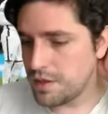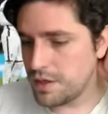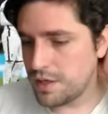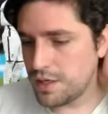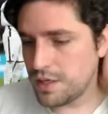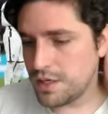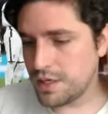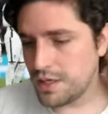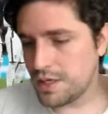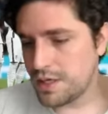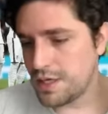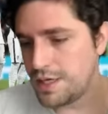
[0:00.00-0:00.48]

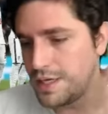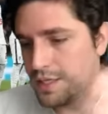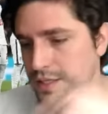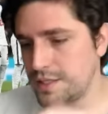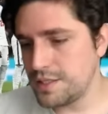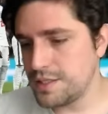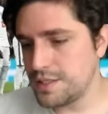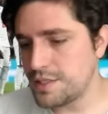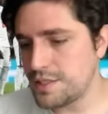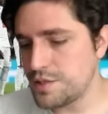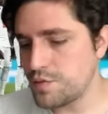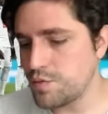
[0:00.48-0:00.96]
And
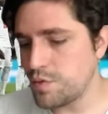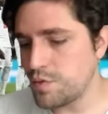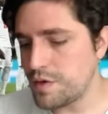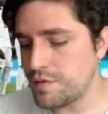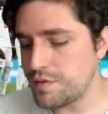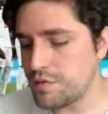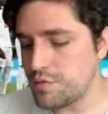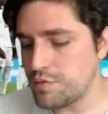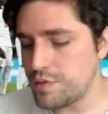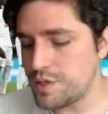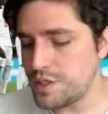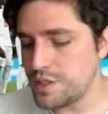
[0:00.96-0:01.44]
this is one
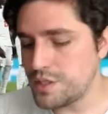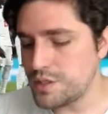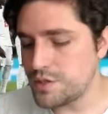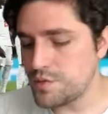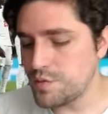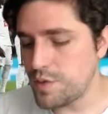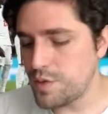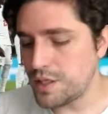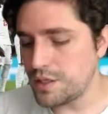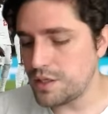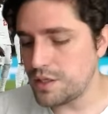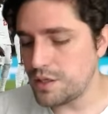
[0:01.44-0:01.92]
of the reasons
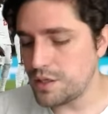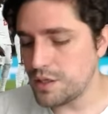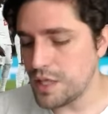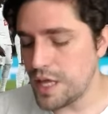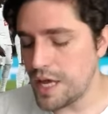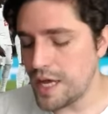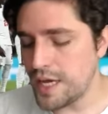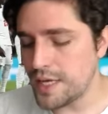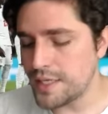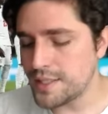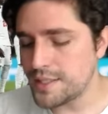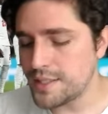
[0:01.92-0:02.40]
why they
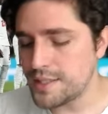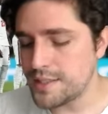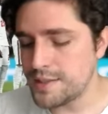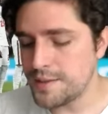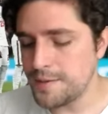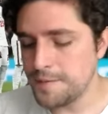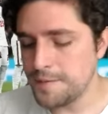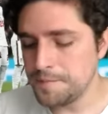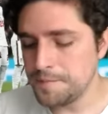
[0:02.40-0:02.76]
lost.